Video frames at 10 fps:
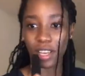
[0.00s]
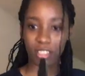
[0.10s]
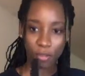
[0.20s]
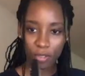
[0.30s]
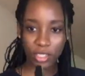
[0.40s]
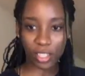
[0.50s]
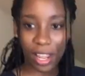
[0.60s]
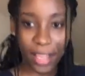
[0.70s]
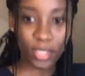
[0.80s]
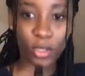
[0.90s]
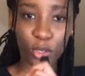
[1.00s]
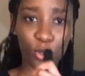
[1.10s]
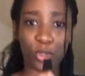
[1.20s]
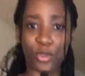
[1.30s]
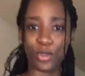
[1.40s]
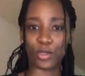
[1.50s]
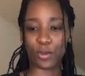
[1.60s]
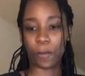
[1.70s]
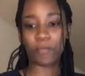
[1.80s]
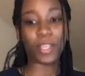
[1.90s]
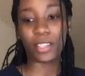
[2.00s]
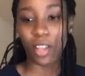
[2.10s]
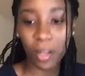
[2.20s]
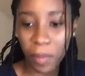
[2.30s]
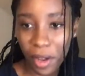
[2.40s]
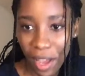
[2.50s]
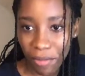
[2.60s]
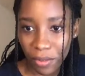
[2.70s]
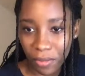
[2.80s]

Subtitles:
As if it's your last or do. It's all about having